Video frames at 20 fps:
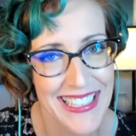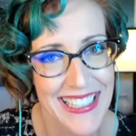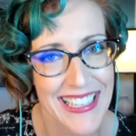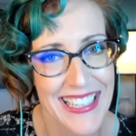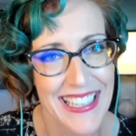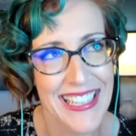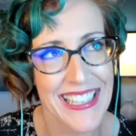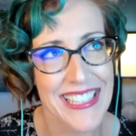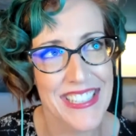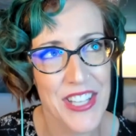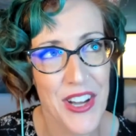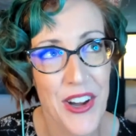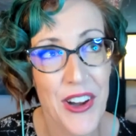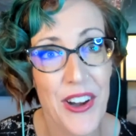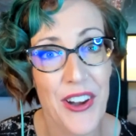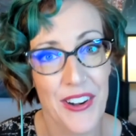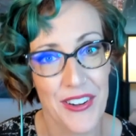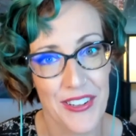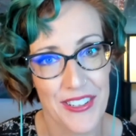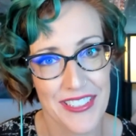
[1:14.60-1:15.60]
It's
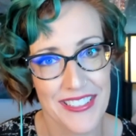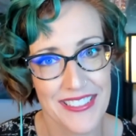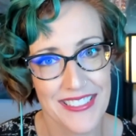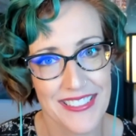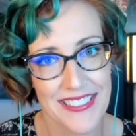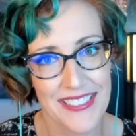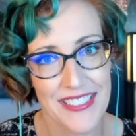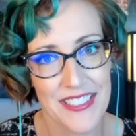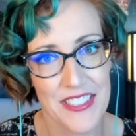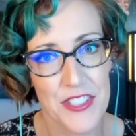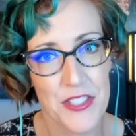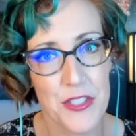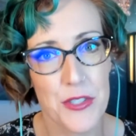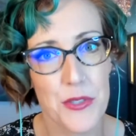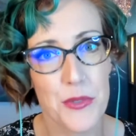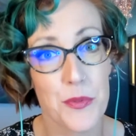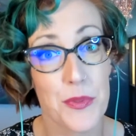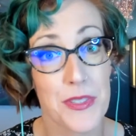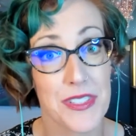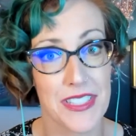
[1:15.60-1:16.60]
hard
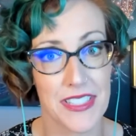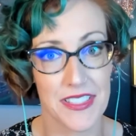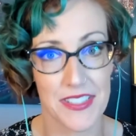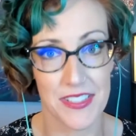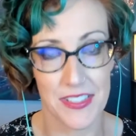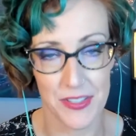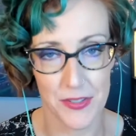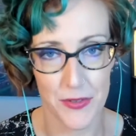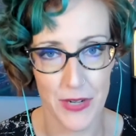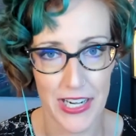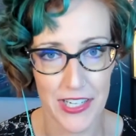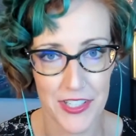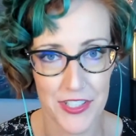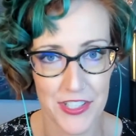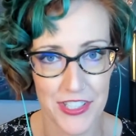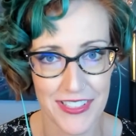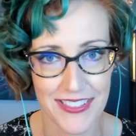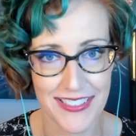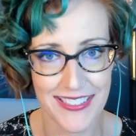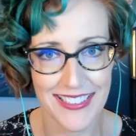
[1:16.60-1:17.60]
to resist
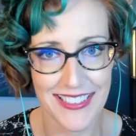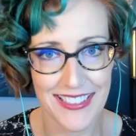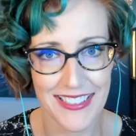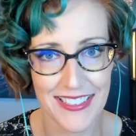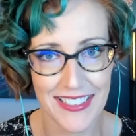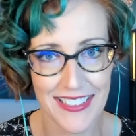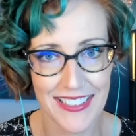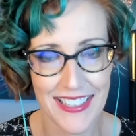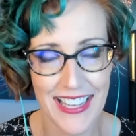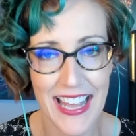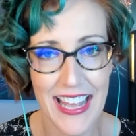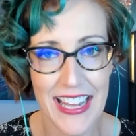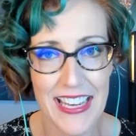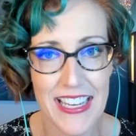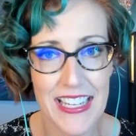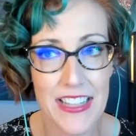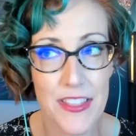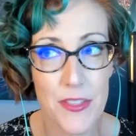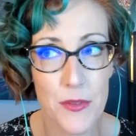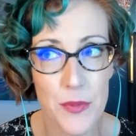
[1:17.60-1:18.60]
distraction.
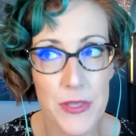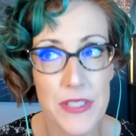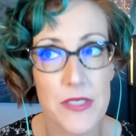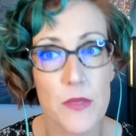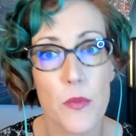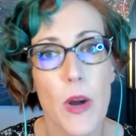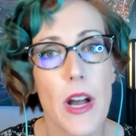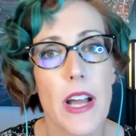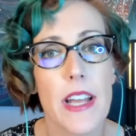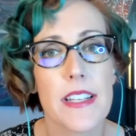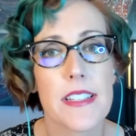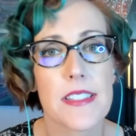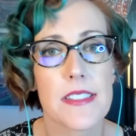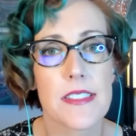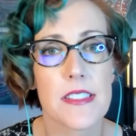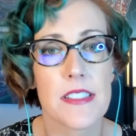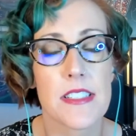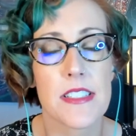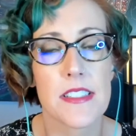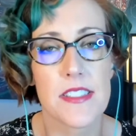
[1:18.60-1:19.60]
And the reason why is
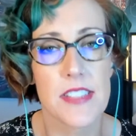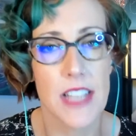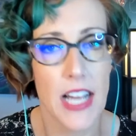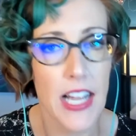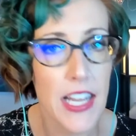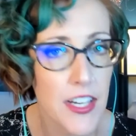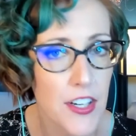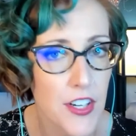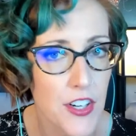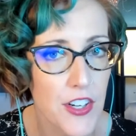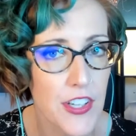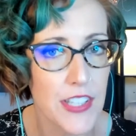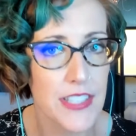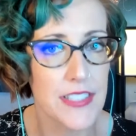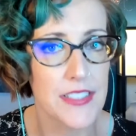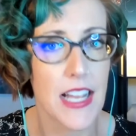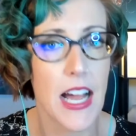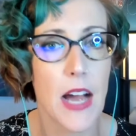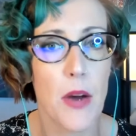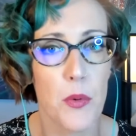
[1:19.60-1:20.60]
desire
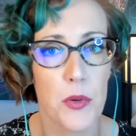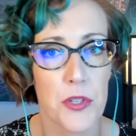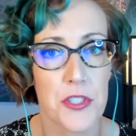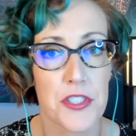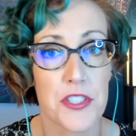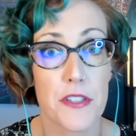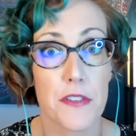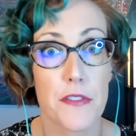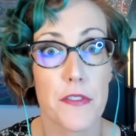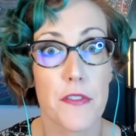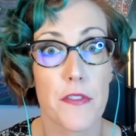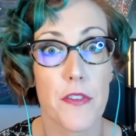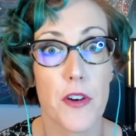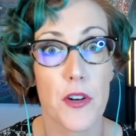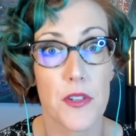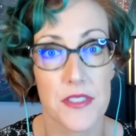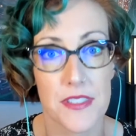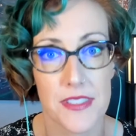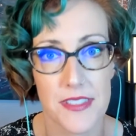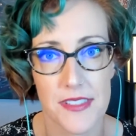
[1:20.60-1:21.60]
is our
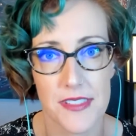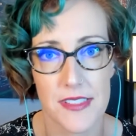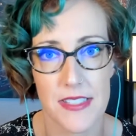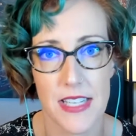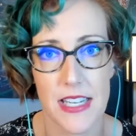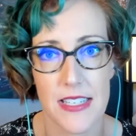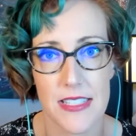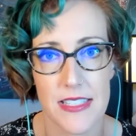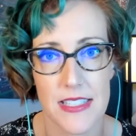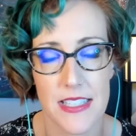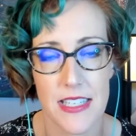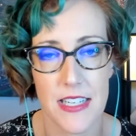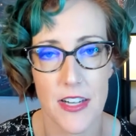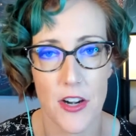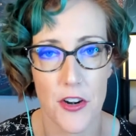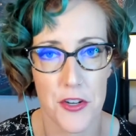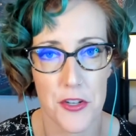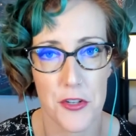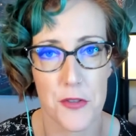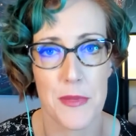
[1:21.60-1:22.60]
default state in
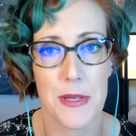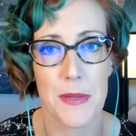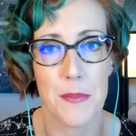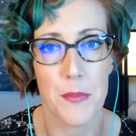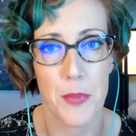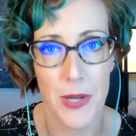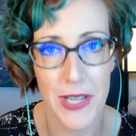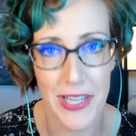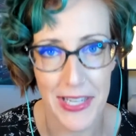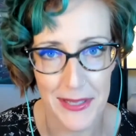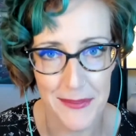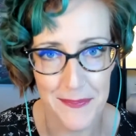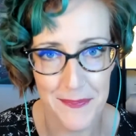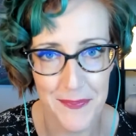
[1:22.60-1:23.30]
our human brain.